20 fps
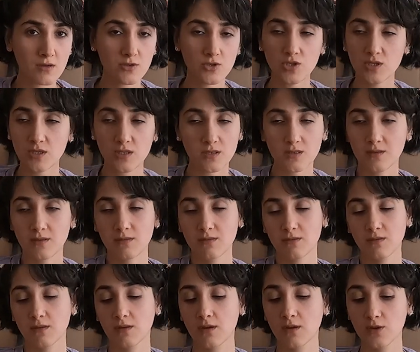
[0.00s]
Just
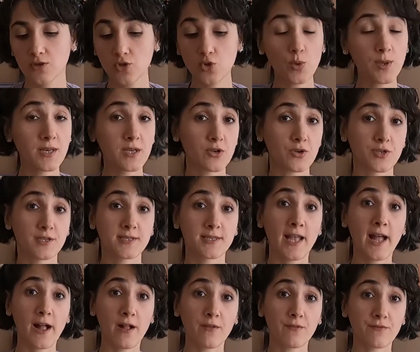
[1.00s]
do it
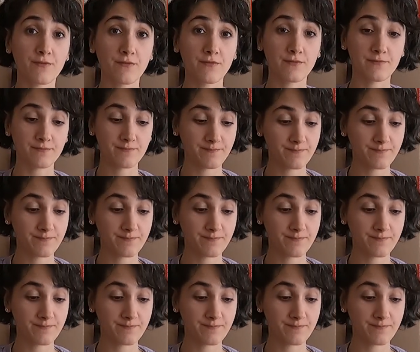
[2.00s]
yourself.